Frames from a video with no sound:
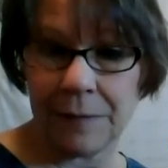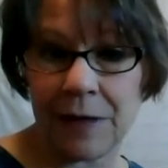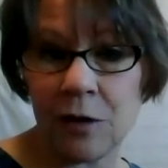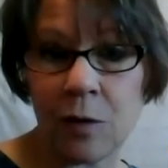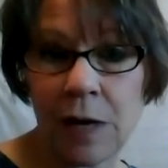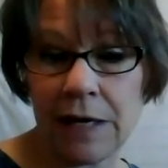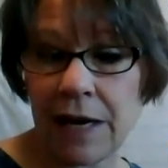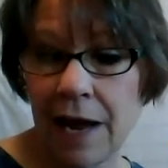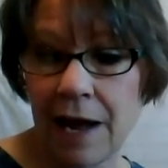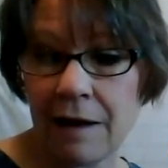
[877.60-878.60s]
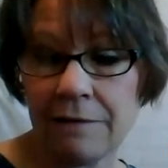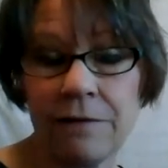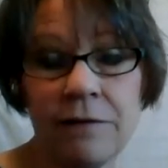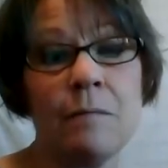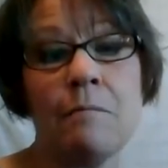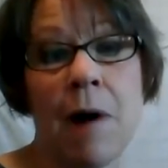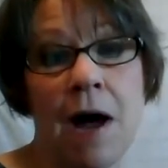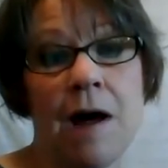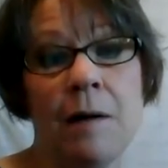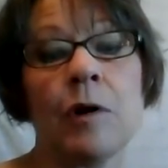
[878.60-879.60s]
you can have
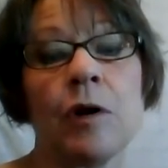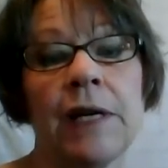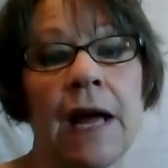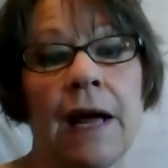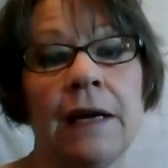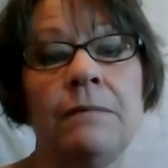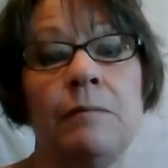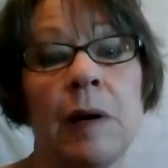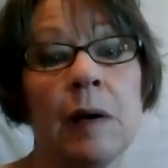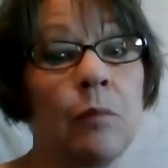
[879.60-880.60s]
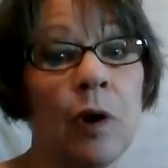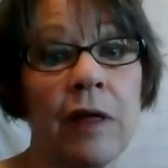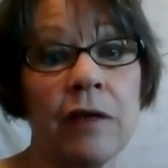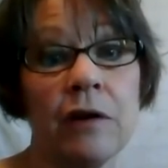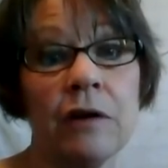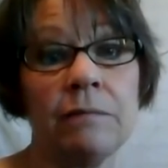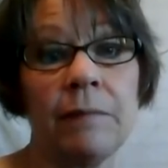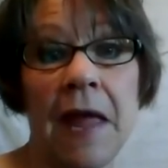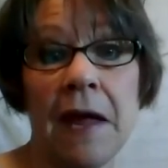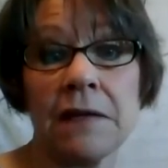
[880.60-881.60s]
mom or dad, big brother,
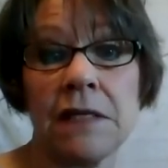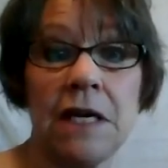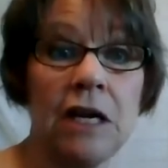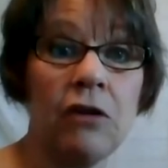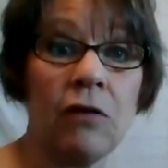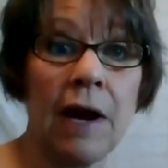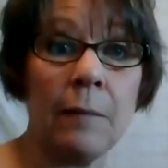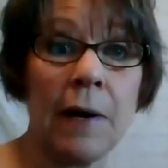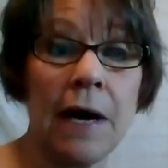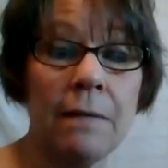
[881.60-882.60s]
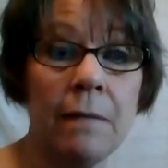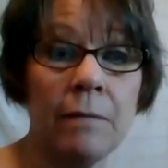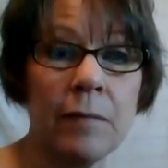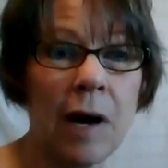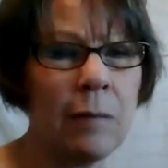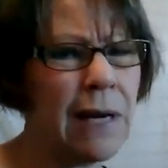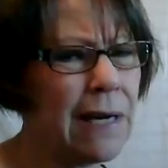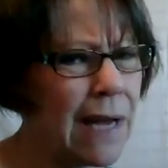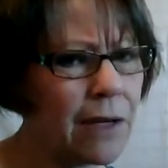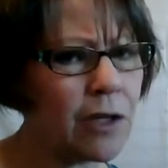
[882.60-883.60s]
auntie, grandma, probably
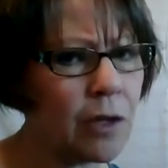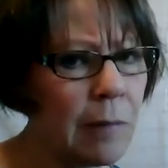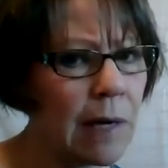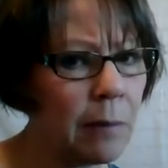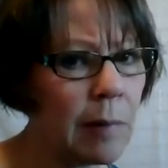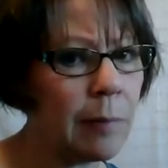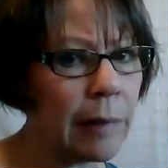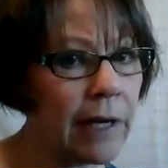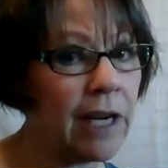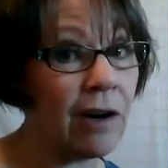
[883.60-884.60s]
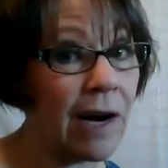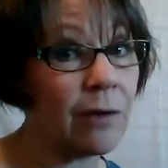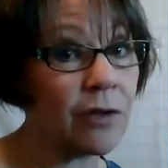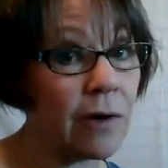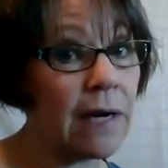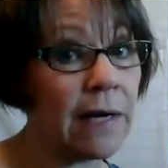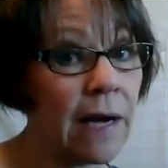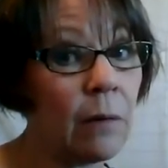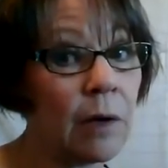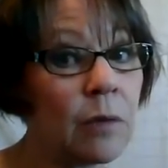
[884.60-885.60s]
not too many people at your house right
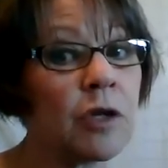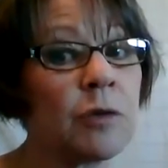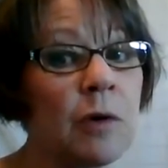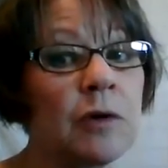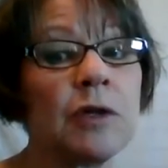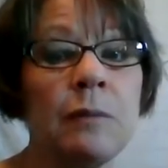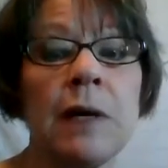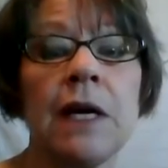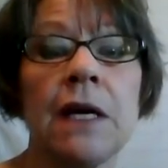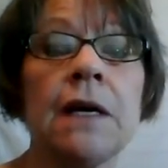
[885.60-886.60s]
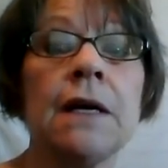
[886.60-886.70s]
now, and we're supposed to be